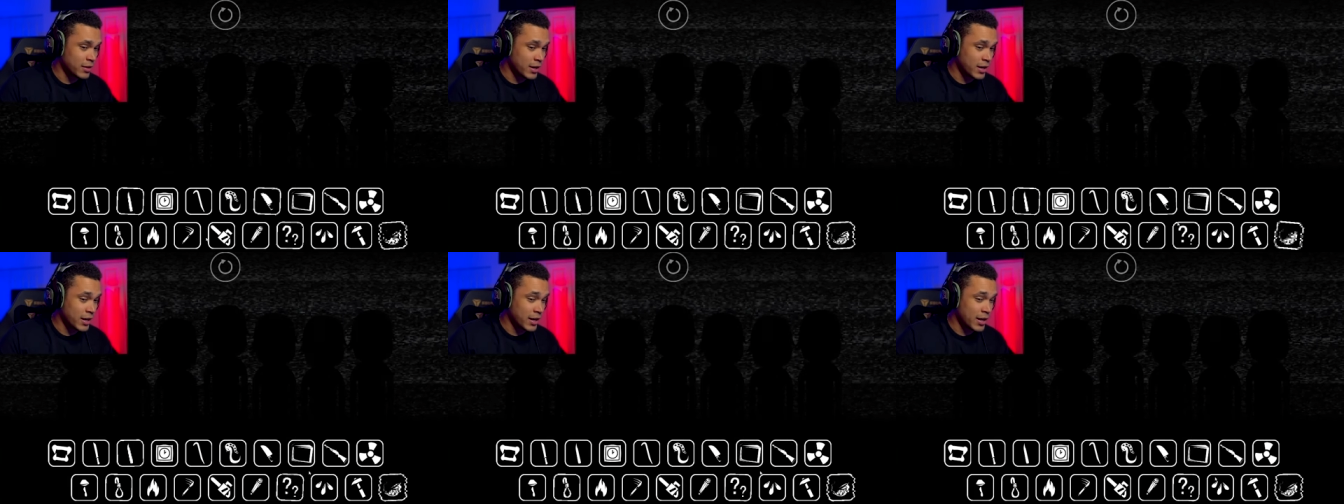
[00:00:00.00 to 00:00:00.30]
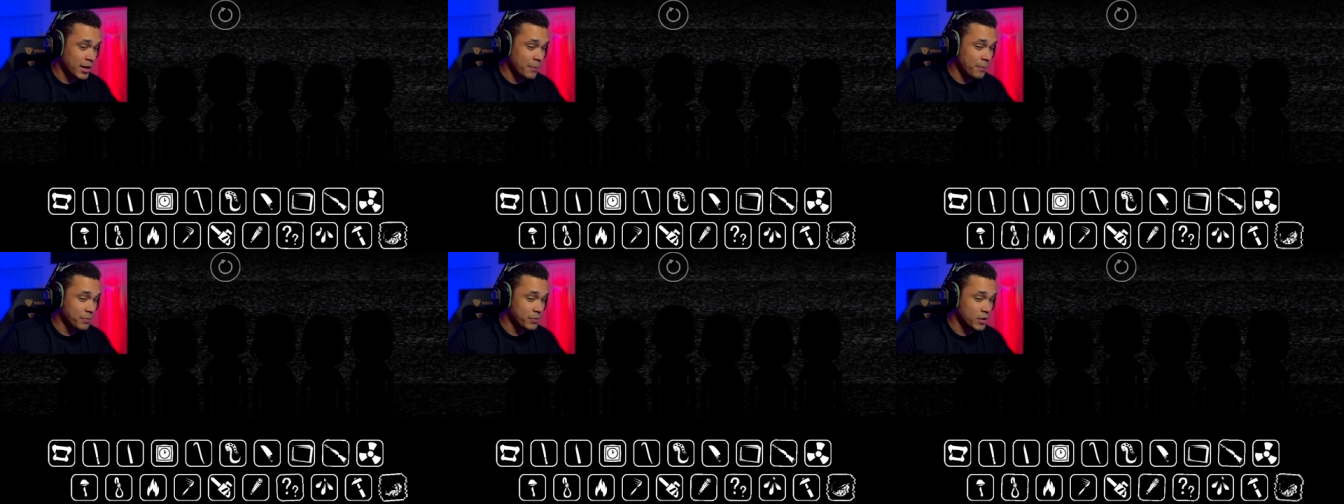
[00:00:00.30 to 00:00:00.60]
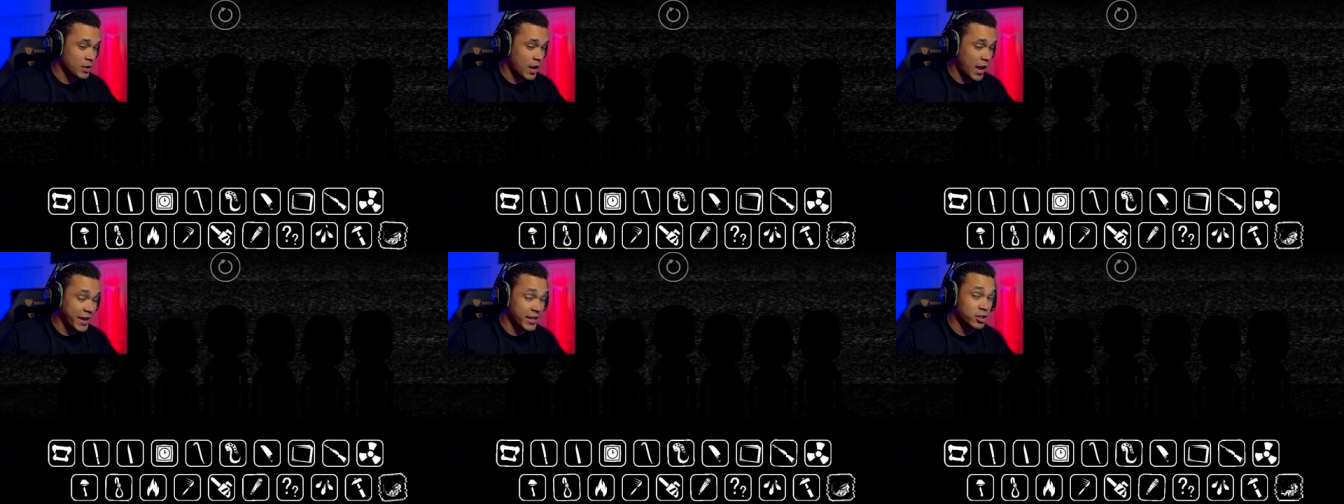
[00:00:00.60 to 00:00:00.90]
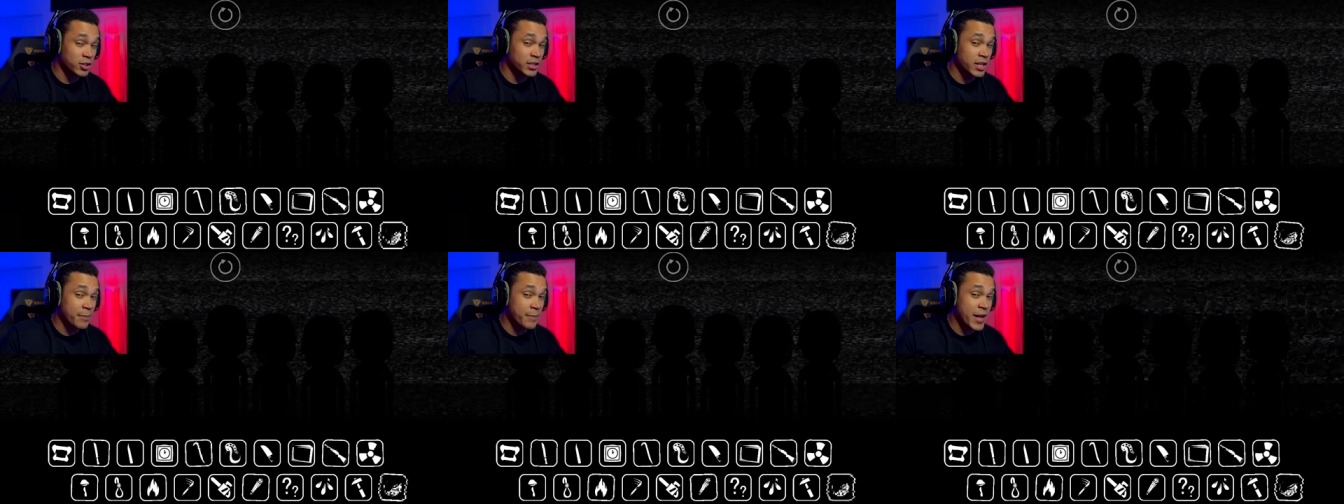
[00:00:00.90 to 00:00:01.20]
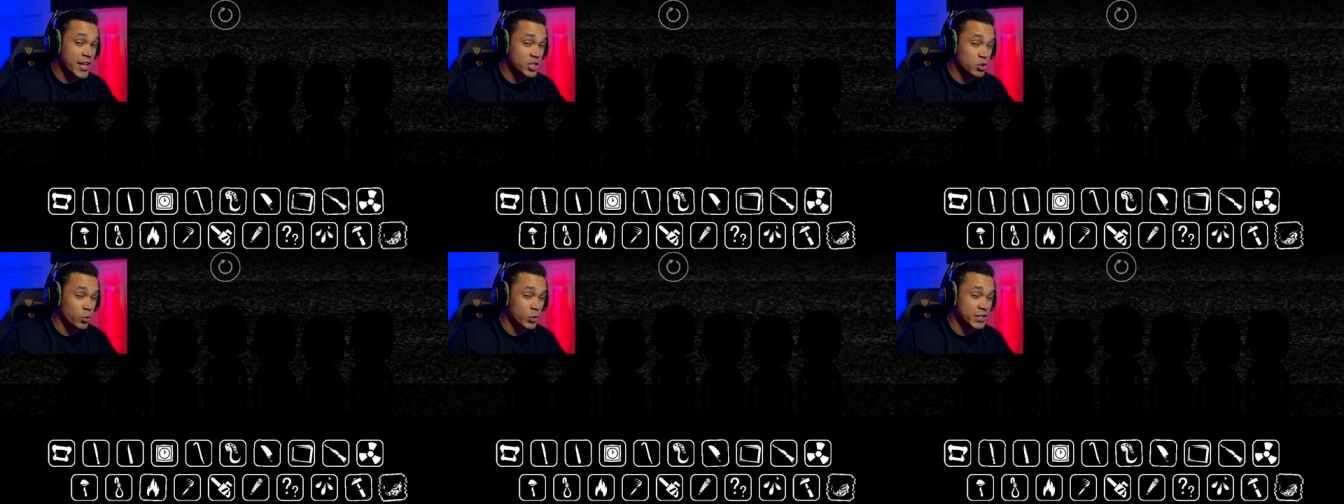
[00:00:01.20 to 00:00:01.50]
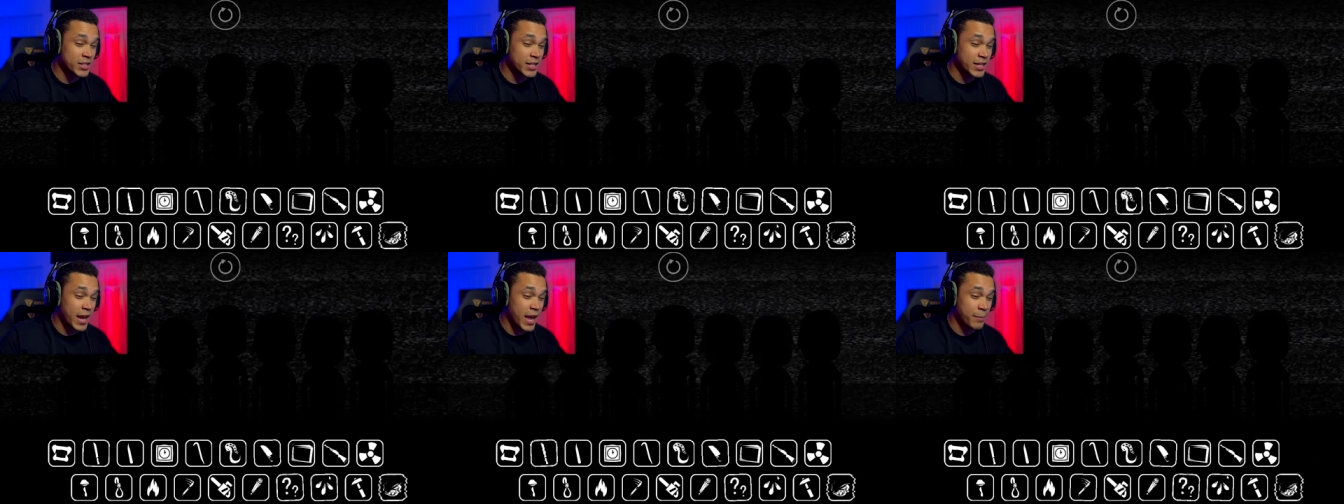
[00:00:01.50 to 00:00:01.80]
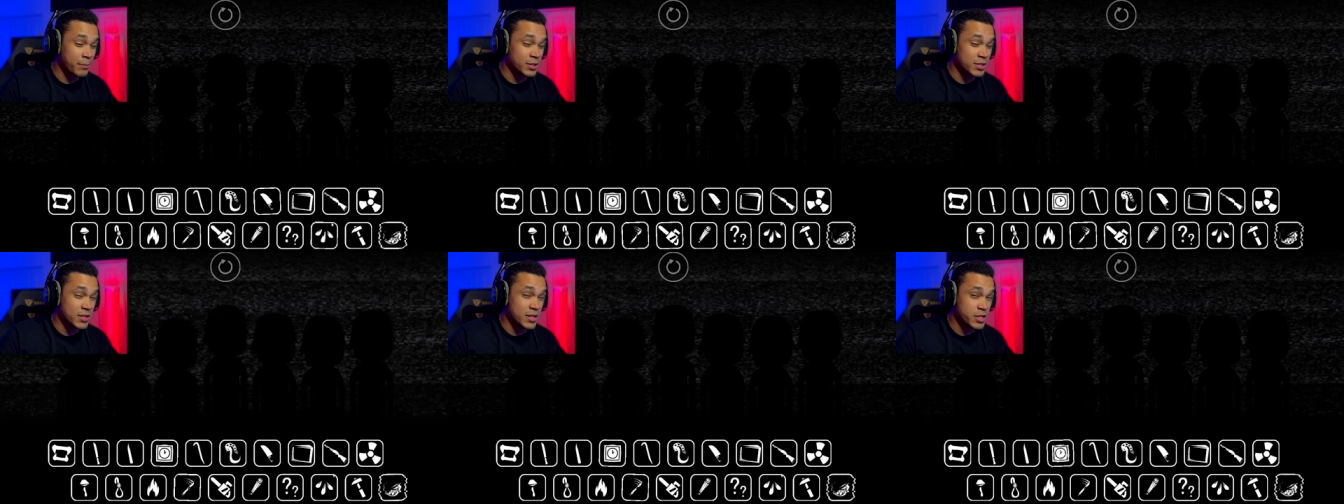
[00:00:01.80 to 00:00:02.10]
Um, I can only imagine what's going to
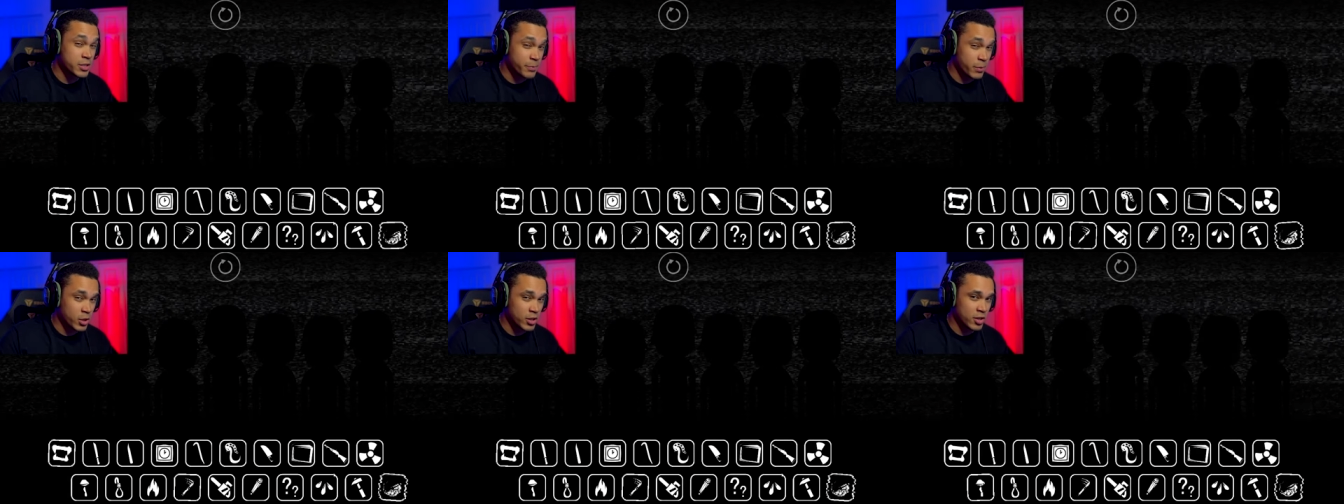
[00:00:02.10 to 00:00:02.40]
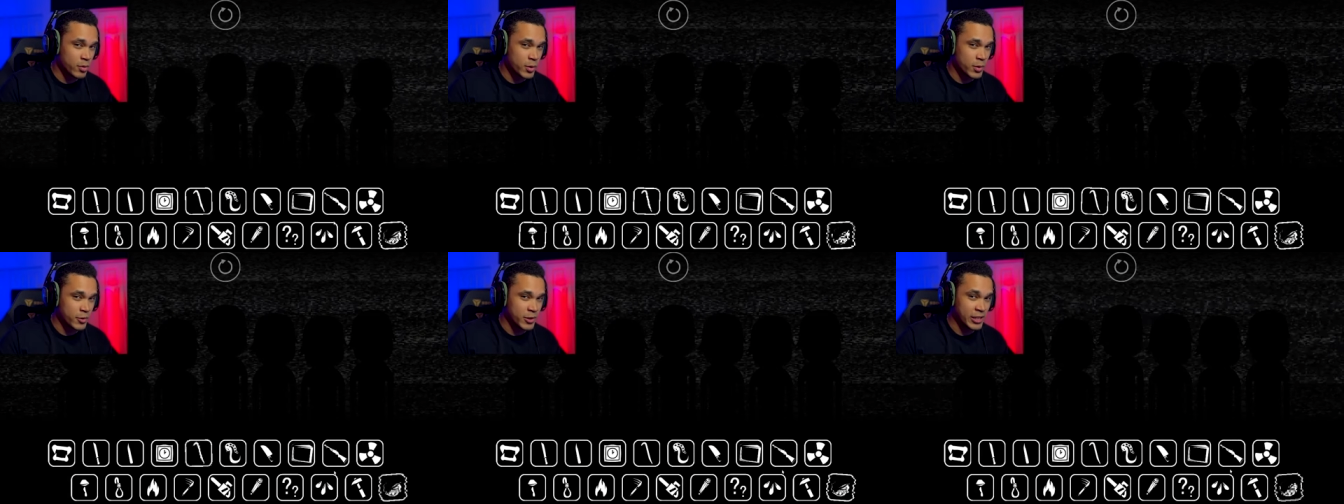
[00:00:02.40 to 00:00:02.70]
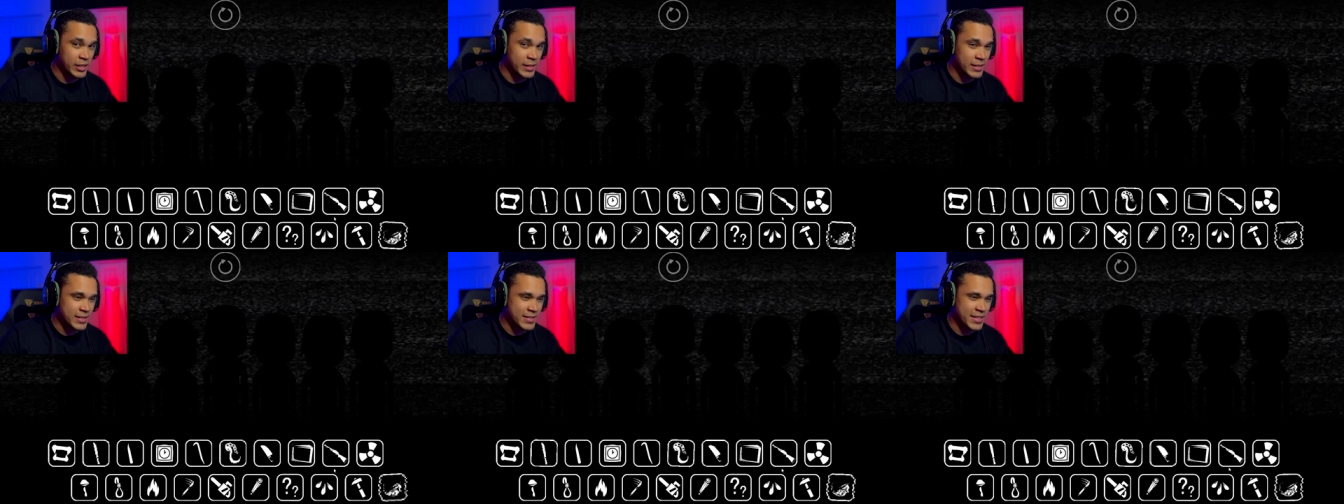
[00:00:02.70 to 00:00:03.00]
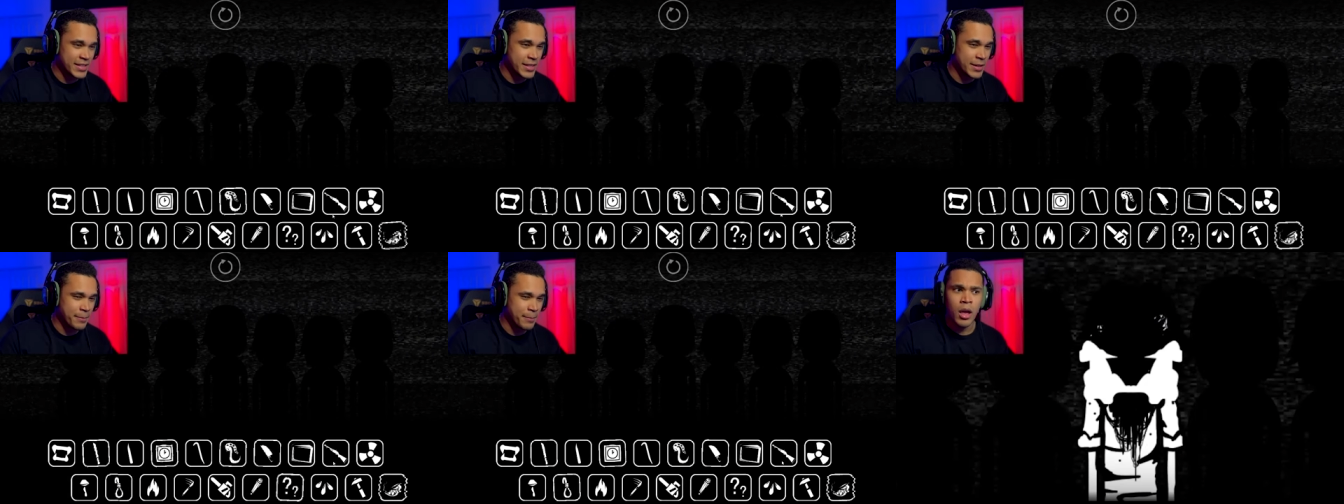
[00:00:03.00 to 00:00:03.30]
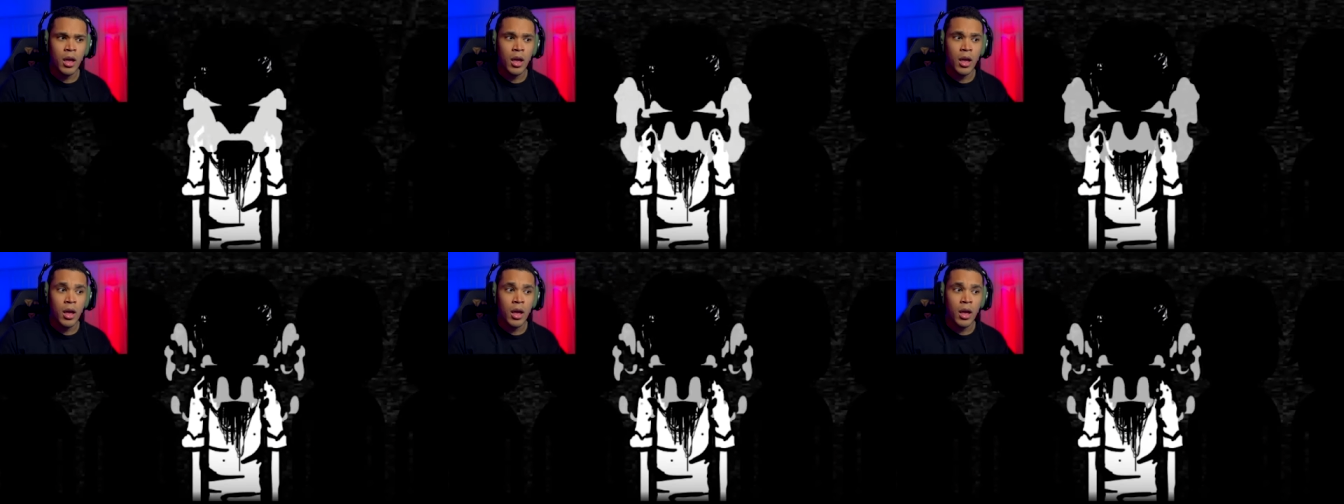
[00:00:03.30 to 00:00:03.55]
happen to this polo when we see them.